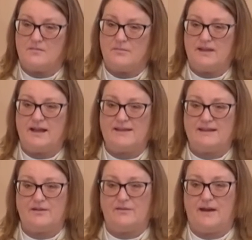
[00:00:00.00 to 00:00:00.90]
Being
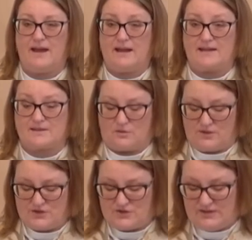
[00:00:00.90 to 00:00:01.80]
identified as a
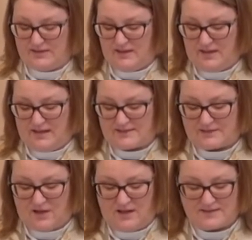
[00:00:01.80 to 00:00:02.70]
Christian has
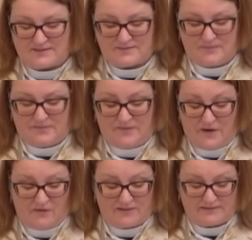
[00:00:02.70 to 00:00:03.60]
cost me
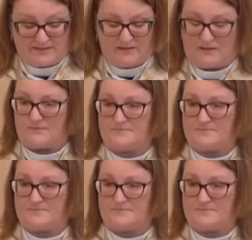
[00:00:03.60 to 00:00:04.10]
very little.